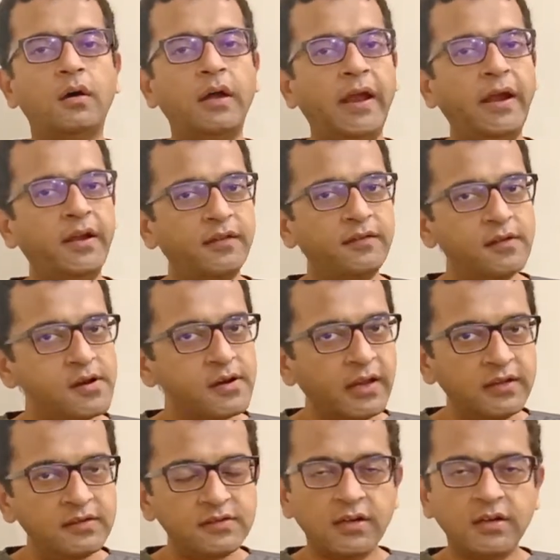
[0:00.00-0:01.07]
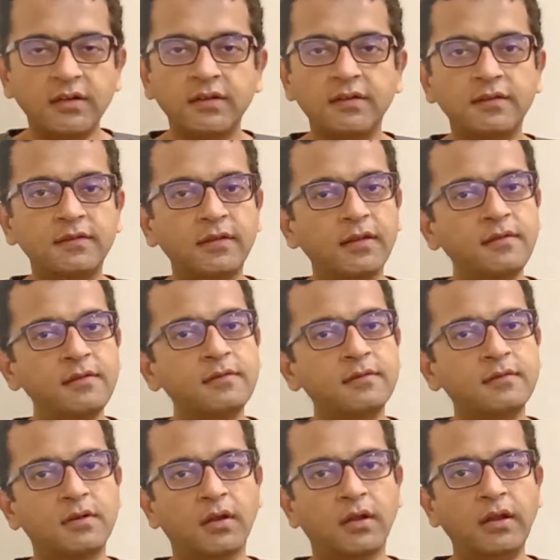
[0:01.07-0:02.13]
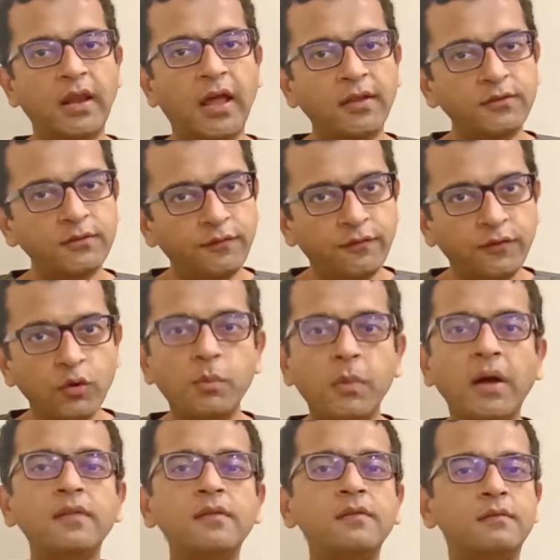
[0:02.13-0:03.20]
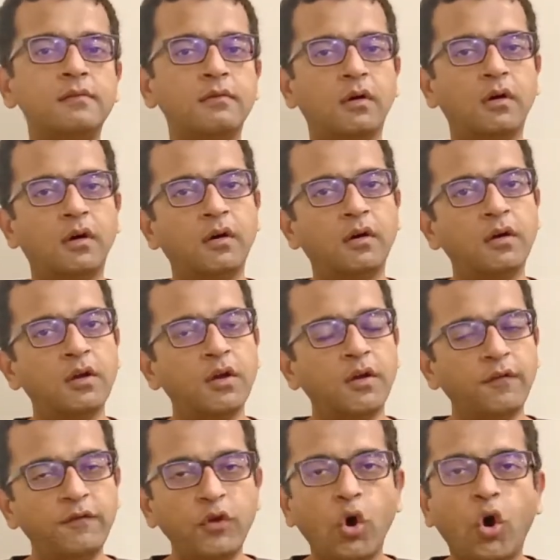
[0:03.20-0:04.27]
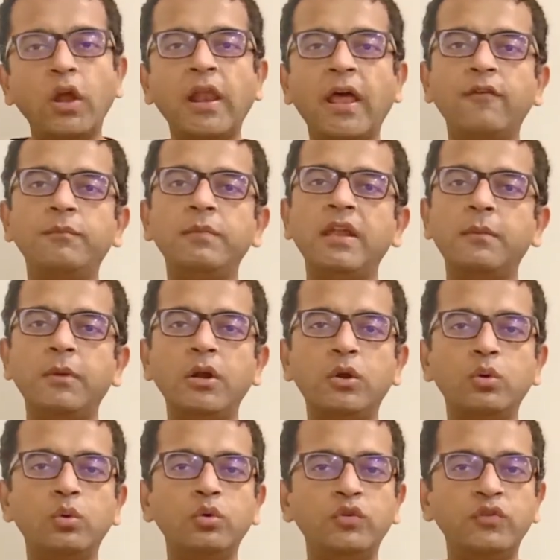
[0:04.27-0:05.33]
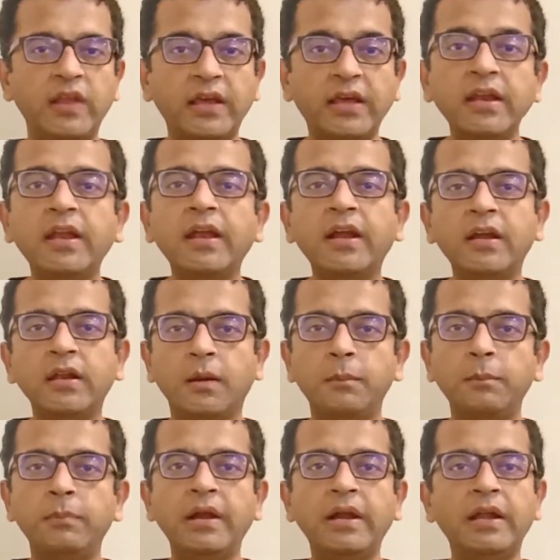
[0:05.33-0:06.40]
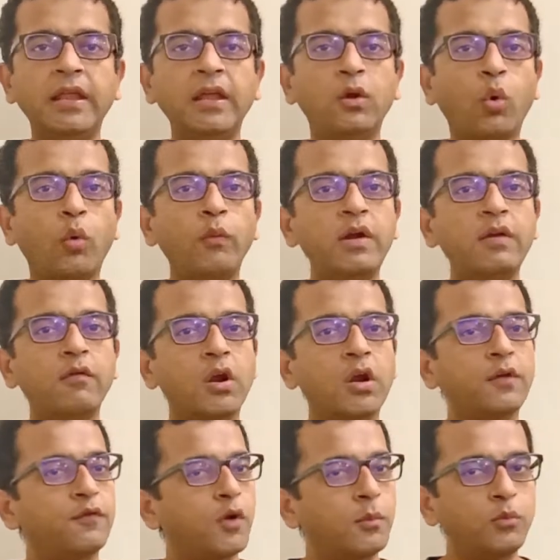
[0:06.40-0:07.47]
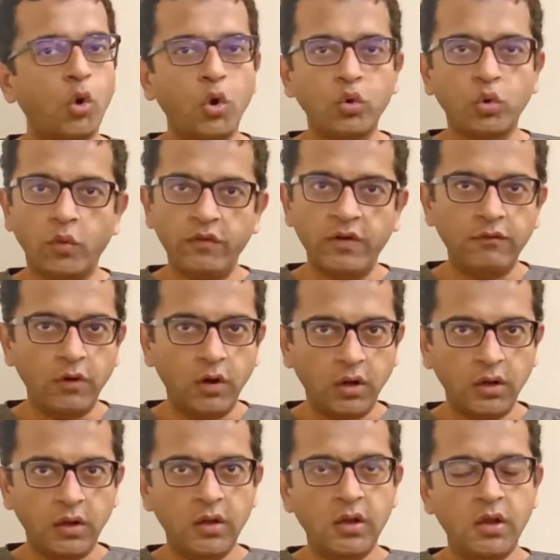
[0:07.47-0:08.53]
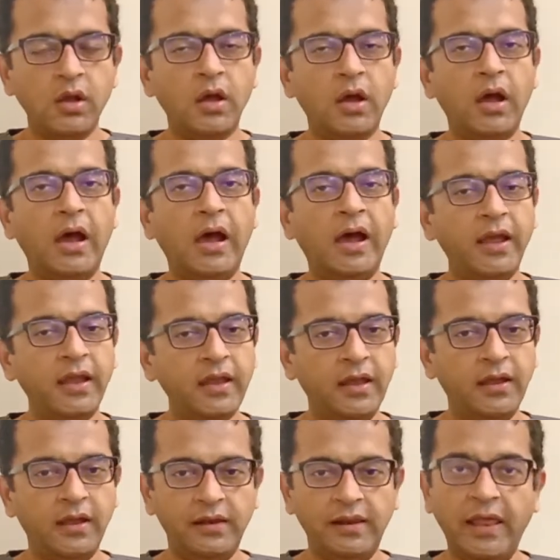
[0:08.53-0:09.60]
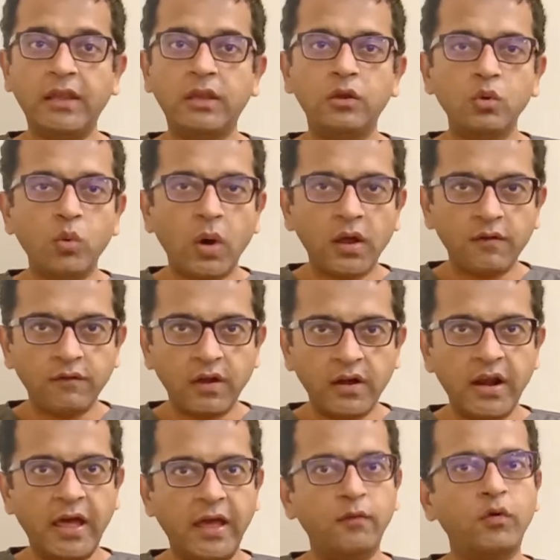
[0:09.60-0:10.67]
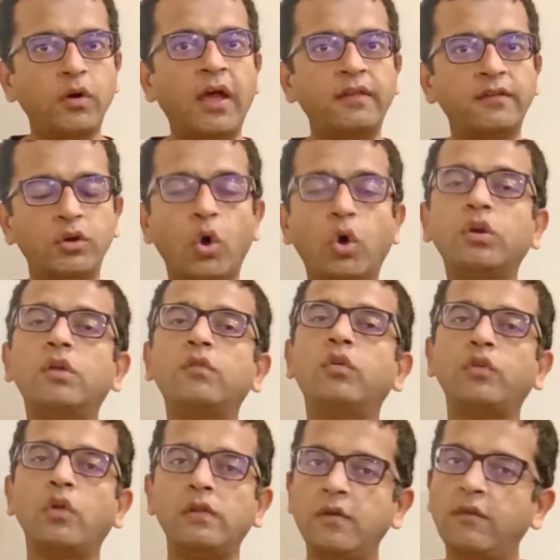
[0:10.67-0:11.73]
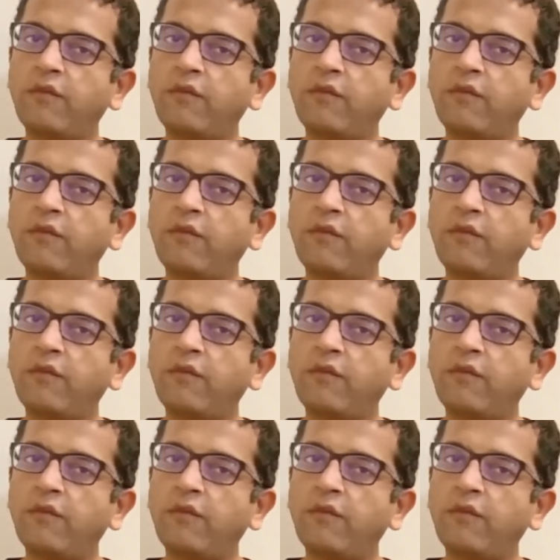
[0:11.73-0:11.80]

At S L Raheja, since last few months, we all have been able to segregate completely COVID work from non-COVID work. I, like you, are worried. I, as a doctor, was also